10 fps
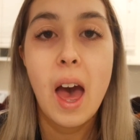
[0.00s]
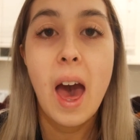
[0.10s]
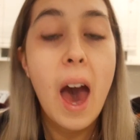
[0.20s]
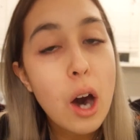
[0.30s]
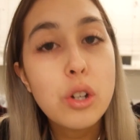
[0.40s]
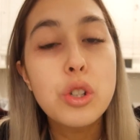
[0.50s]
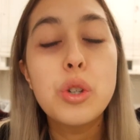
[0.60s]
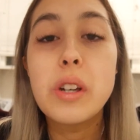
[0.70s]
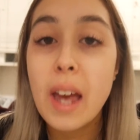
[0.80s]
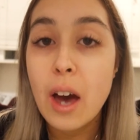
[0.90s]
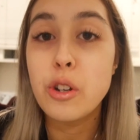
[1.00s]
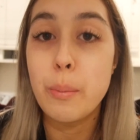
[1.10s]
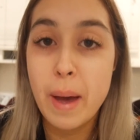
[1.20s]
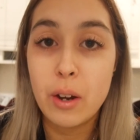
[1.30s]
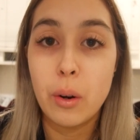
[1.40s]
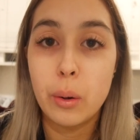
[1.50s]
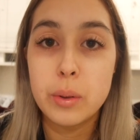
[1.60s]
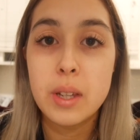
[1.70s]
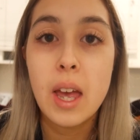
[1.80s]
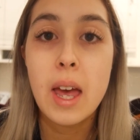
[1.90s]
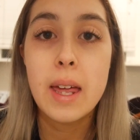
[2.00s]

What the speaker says: How do you count your macros?